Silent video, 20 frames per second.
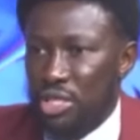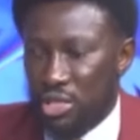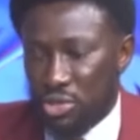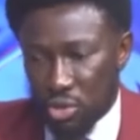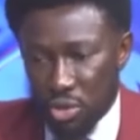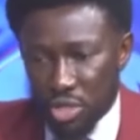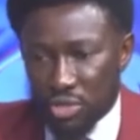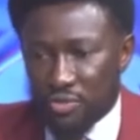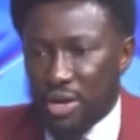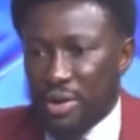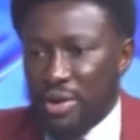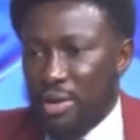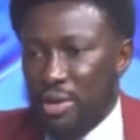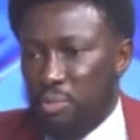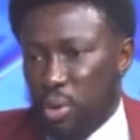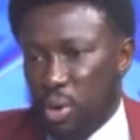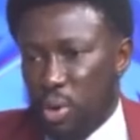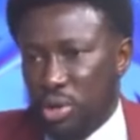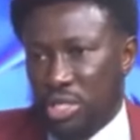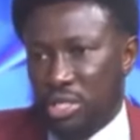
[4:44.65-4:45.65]
So it's very
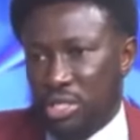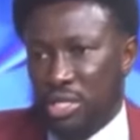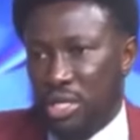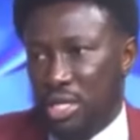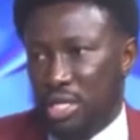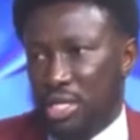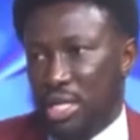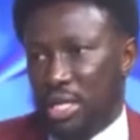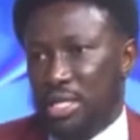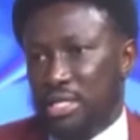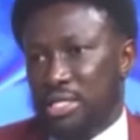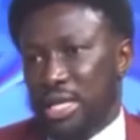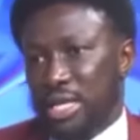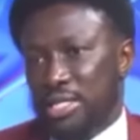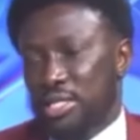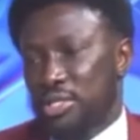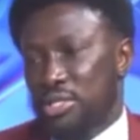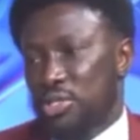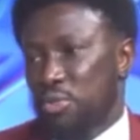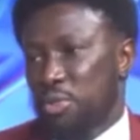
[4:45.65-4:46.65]
important that the
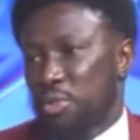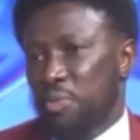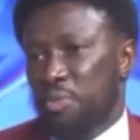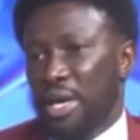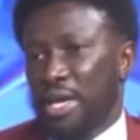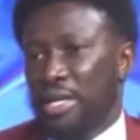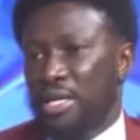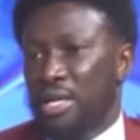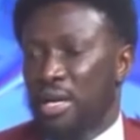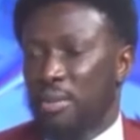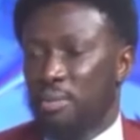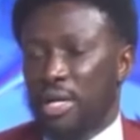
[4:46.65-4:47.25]
taxes should be paid.